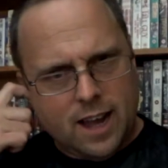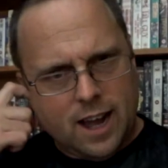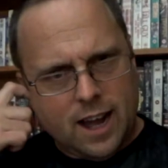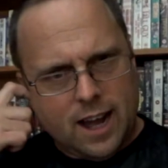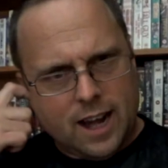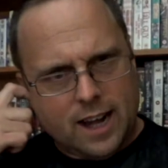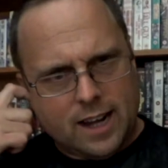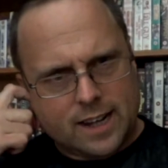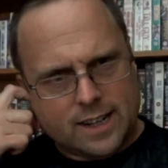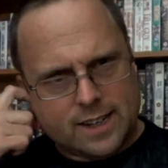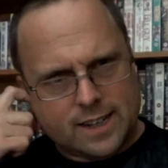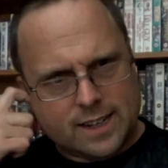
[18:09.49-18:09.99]

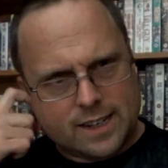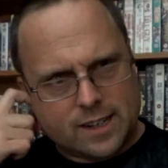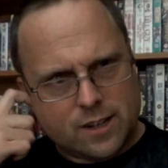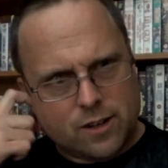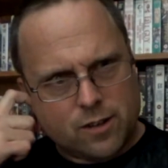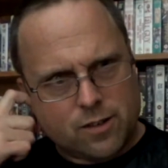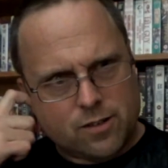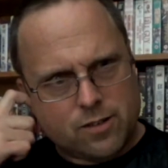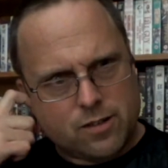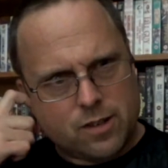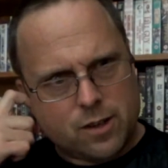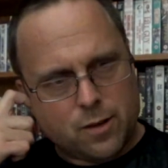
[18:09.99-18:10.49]
And
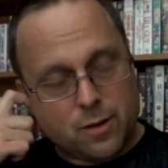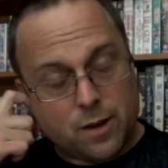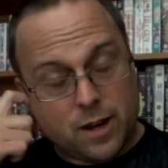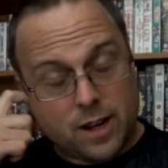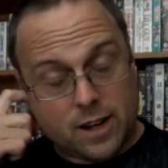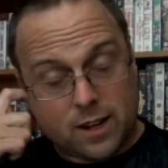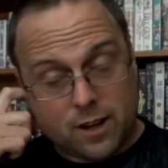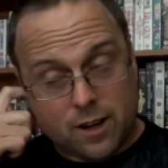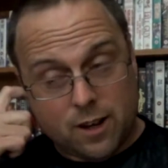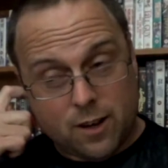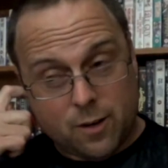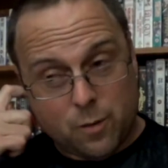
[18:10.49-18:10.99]
also I
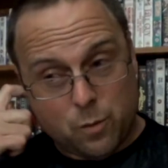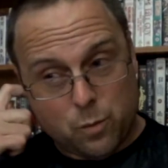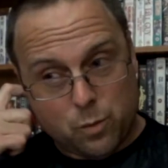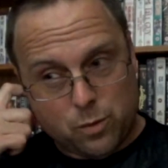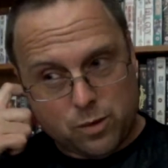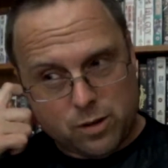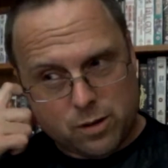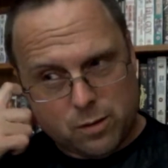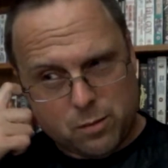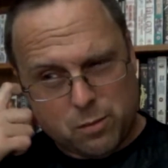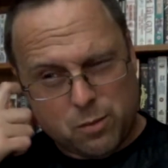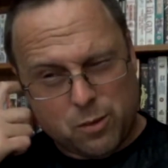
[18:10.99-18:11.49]
got
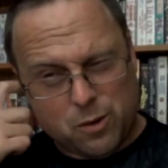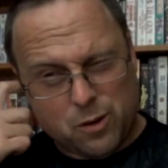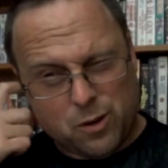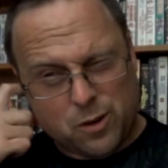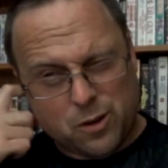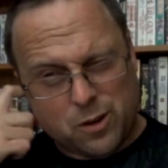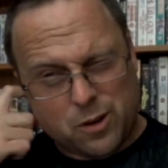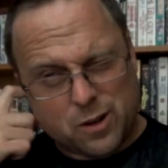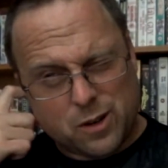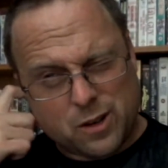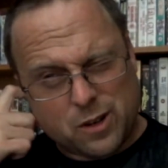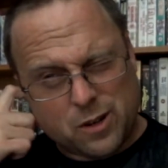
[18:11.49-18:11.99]
Wonder
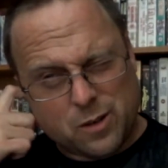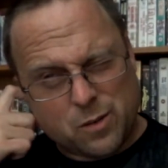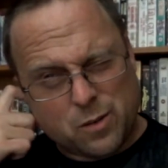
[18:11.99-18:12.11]
Boy,